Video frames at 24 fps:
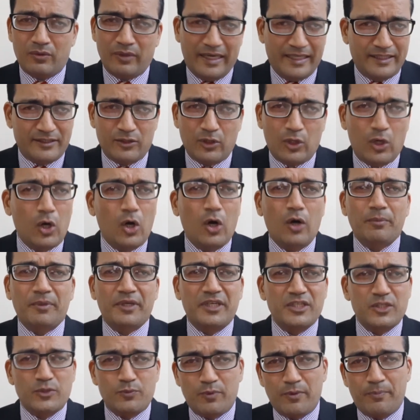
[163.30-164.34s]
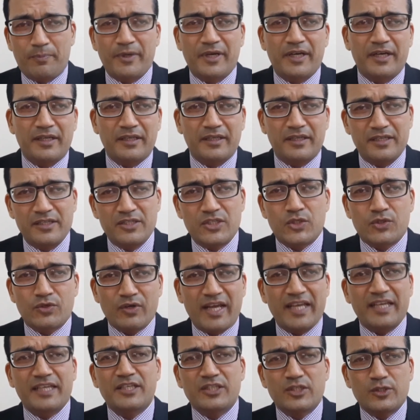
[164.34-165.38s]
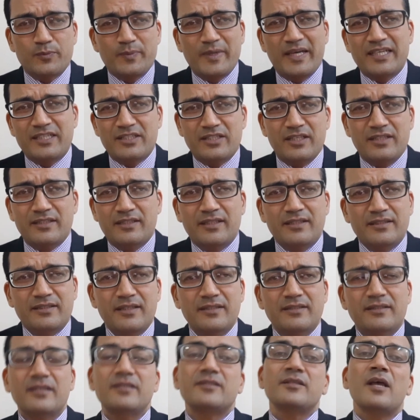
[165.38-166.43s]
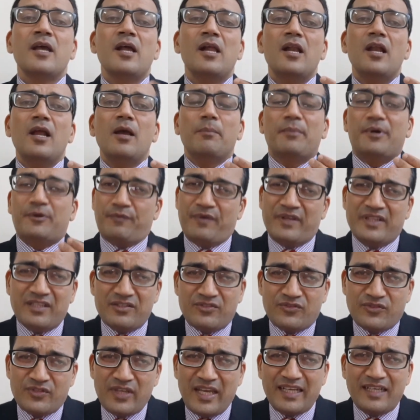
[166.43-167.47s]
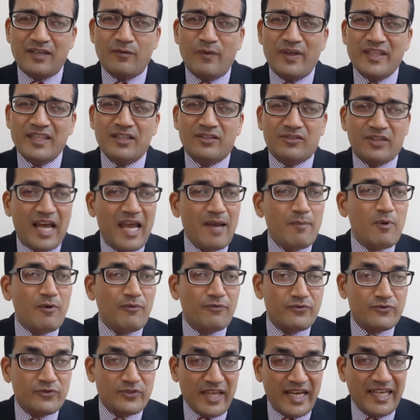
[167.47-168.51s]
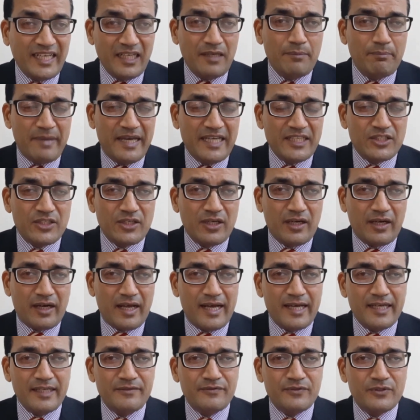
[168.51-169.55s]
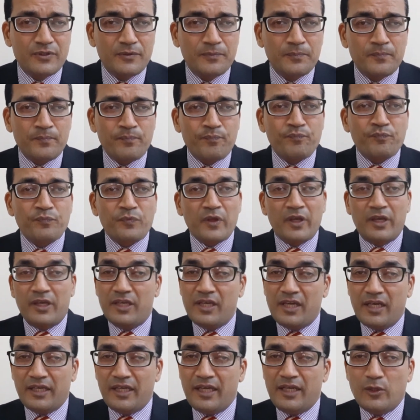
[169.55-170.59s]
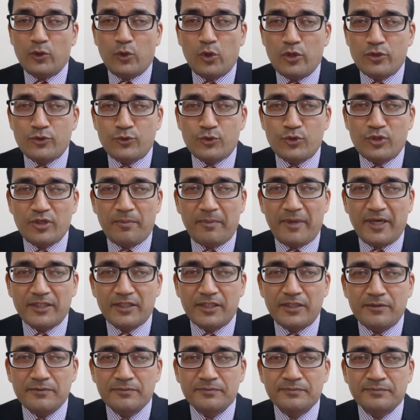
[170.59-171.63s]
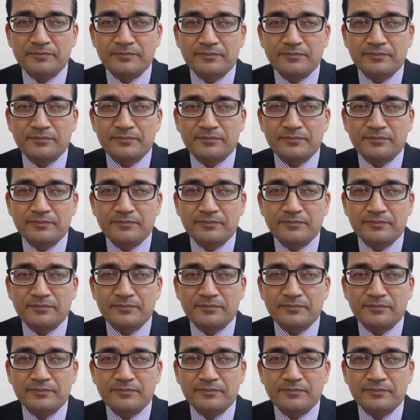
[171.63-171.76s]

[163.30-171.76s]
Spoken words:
at the home. He is preparing, he is trying his best, this. But when the time of second match arrives, he again goes to the mother,